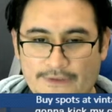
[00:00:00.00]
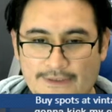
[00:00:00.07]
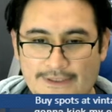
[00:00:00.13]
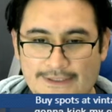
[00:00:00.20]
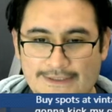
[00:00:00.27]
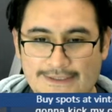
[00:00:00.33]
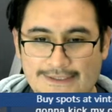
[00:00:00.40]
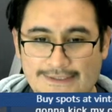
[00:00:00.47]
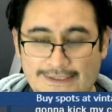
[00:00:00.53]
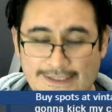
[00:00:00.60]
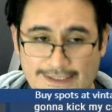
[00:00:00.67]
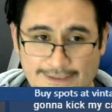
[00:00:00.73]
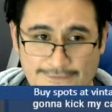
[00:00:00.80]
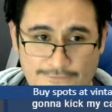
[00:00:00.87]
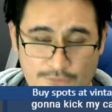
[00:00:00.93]
This
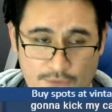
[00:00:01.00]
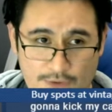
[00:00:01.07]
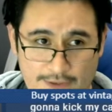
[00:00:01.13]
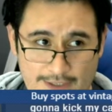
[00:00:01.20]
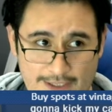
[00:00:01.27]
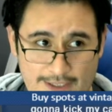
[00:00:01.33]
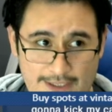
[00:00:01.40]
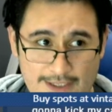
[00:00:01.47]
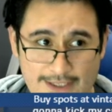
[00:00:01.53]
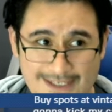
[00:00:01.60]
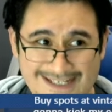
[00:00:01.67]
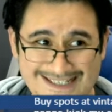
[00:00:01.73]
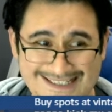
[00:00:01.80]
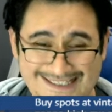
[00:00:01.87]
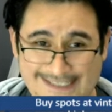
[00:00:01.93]
is for the
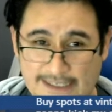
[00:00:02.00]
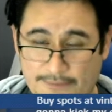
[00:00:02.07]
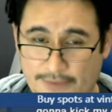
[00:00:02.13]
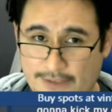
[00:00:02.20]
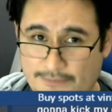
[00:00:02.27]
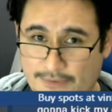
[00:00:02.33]
separate